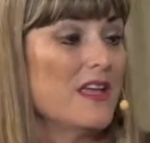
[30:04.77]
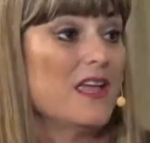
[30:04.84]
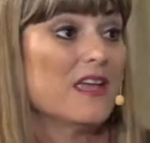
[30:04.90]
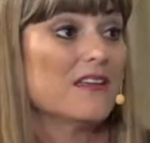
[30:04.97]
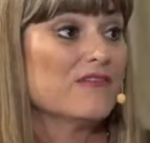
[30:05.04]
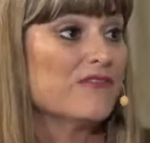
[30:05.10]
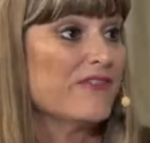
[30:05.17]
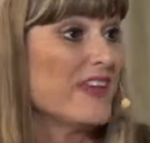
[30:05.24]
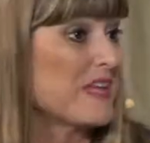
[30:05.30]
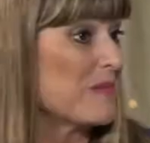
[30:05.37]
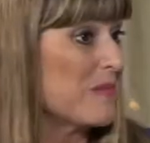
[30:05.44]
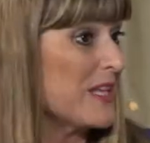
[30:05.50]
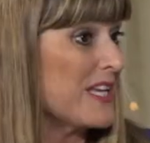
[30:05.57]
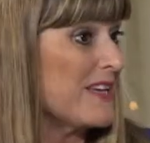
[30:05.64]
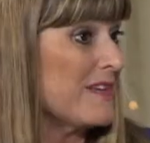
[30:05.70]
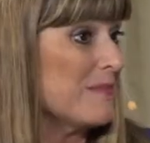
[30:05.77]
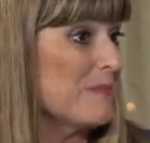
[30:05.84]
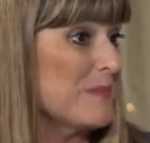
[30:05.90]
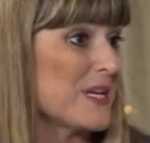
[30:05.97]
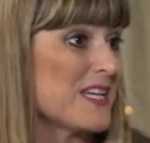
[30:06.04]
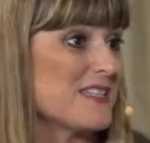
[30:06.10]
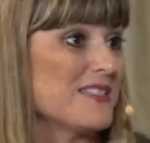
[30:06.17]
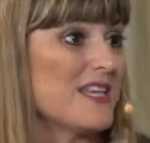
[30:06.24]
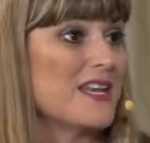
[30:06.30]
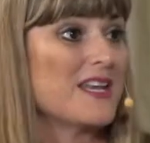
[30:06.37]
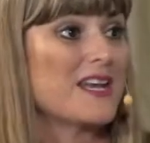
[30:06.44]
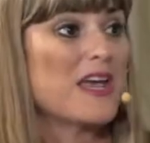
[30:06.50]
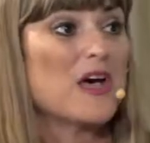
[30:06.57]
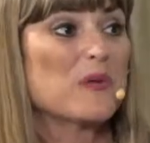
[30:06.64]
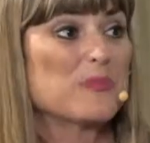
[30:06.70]
and family, because they
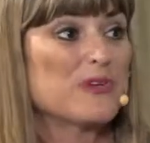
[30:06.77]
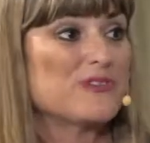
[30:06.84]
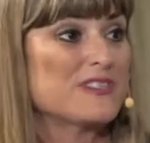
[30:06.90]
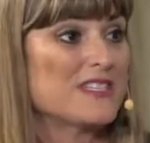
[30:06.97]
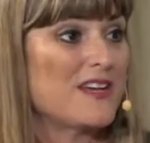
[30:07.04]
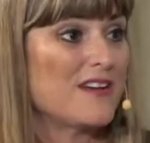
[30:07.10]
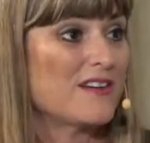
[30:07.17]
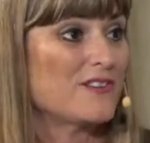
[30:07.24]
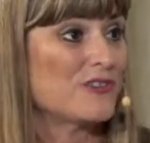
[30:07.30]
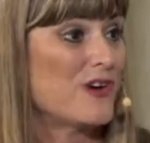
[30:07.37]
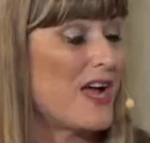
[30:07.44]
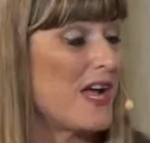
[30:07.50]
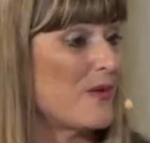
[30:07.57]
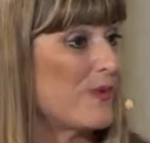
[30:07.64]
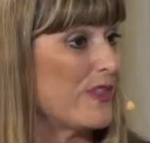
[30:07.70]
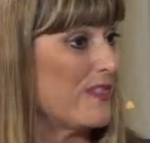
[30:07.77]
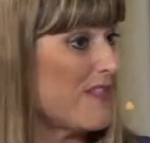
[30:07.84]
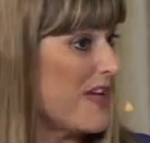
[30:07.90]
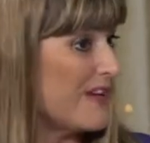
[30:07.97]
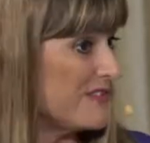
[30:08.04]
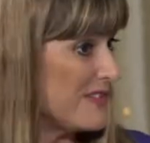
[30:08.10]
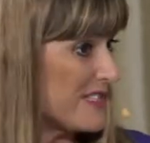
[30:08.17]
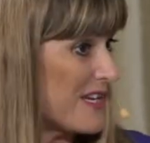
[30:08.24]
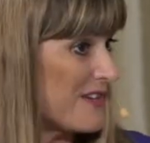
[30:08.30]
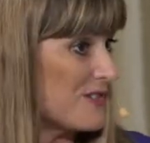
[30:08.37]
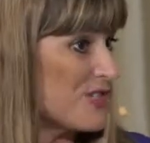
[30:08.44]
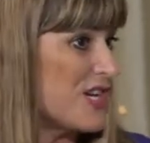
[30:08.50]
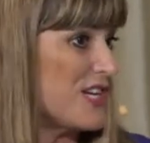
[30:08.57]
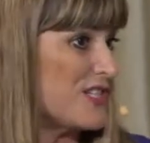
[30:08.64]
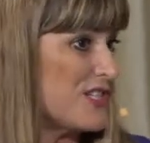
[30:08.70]
can help you stay on track with lifestyle
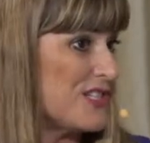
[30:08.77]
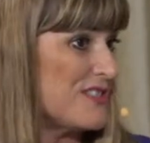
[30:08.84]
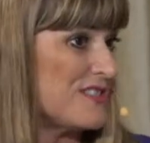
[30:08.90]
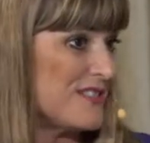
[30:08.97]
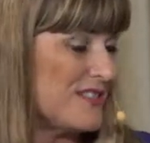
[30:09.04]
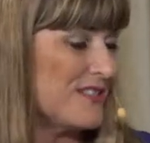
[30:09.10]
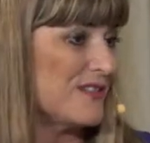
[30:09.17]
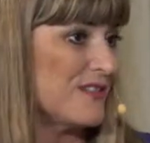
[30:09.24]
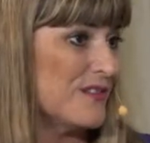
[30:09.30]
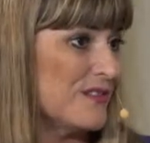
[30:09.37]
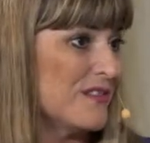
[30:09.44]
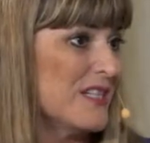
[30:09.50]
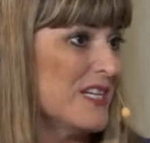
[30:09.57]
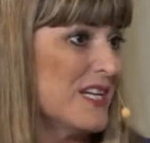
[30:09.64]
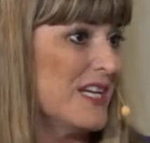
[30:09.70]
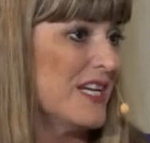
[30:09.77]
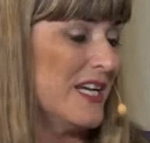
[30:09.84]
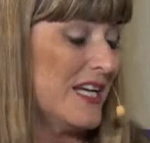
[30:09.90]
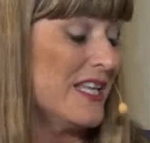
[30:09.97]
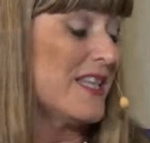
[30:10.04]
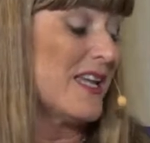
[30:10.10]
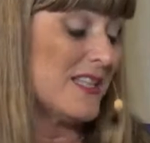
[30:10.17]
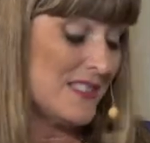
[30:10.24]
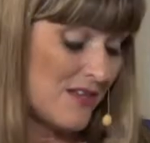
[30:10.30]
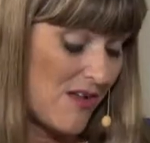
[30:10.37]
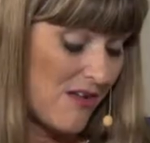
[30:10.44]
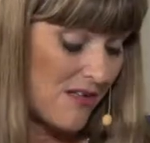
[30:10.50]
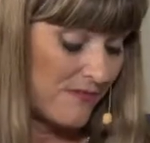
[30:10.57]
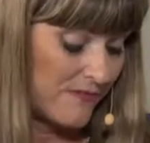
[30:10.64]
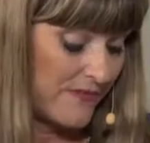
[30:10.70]
changes too. And that's
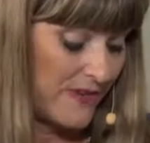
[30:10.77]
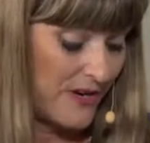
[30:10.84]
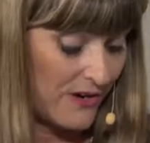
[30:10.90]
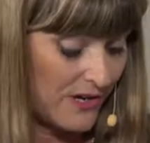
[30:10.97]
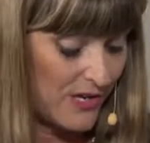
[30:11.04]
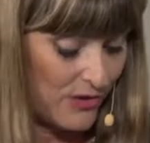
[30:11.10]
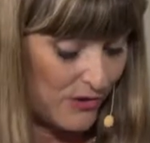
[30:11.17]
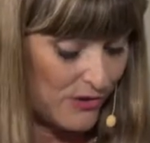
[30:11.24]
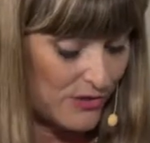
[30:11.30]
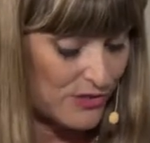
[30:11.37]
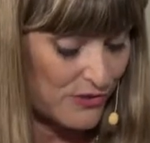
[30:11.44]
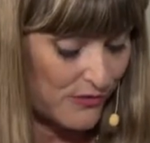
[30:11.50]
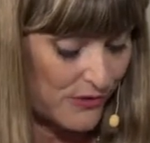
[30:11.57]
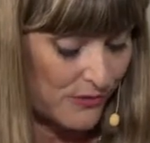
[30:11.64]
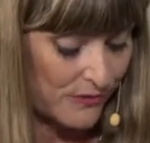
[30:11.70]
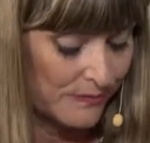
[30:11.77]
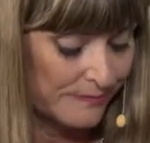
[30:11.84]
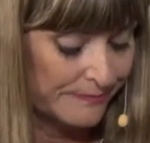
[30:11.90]
all very crucial.